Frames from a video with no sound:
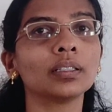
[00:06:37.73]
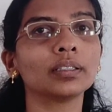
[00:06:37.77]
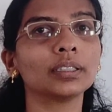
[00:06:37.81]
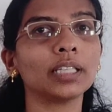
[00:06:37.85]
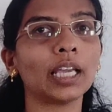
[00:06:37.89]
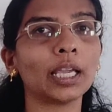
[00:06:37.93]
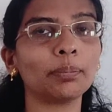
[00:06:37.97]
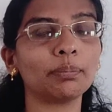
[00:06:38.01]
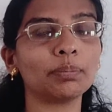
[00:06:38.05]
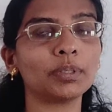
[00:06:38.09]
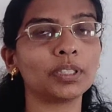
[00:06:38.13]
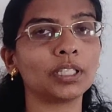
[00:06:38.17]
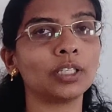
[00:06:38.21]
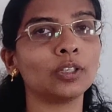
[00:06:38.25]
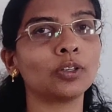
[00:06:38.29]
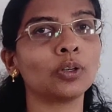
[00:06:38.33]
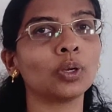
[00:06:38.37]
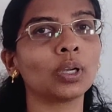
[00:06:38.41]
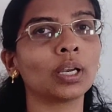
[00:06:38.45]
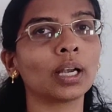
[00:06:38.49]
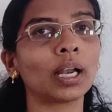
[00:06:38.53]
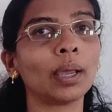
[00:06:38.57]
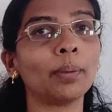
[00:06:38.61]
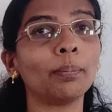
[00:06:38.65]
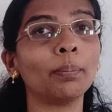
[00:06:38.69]
type
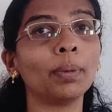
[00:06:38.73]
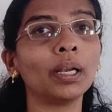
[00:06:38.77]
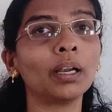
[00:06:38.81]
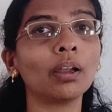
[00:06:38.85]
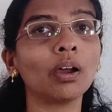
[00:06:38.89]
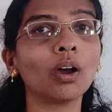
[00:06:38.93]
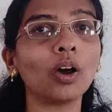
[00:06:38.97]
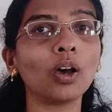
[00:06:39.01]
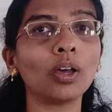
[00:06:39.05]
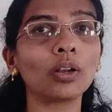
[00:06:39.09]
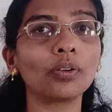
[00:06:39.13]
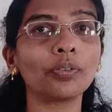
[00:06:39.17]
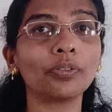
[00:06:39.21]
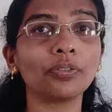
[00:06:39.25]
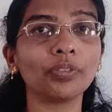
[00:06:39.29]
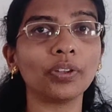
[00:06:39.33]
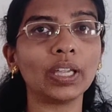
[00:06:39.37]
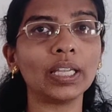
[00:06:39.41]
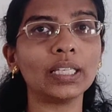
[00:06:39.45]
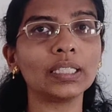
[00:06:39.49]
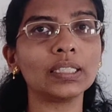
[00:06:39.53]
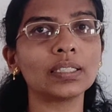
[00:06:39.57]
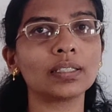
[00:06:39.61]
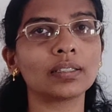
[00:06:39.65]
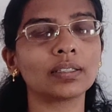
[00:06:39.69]
0 grammar or
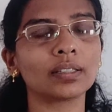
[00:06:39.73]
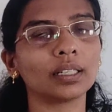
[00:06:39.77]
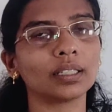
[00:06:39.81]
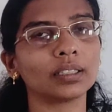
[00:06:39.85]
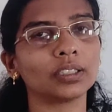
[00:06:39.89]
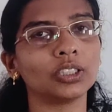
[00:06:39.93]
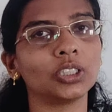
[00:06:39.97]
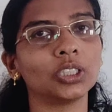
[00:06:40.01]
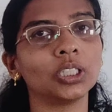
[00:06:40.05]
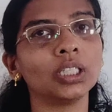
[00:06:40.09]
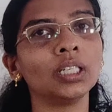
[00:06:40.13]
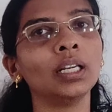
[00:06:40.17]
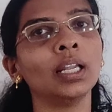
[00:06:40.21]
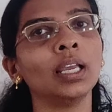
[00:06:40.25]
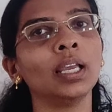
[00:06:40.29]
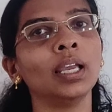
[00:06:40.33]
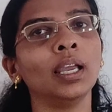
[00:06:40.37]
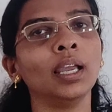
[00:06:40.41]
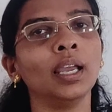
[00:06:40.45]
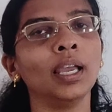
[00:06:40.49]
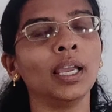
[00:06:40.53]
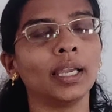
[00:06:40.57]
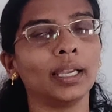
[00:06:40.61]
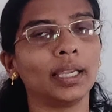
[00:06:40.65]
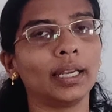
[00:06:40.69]
phase structure
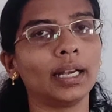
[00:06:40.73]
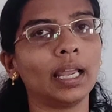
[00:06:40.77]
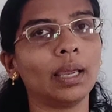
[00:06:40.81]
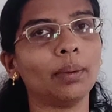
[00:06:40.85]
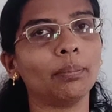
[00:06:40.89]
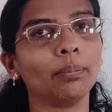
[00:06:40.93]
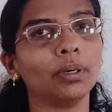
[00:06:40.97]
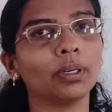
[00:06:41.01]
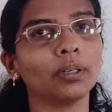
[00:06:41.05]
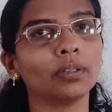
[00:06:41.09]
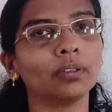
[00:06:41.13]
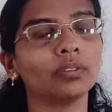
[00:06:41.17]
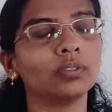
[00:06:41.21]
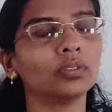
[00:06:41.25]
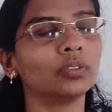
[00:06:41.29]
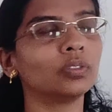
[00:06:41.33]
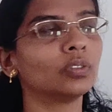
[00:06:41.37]
grammar,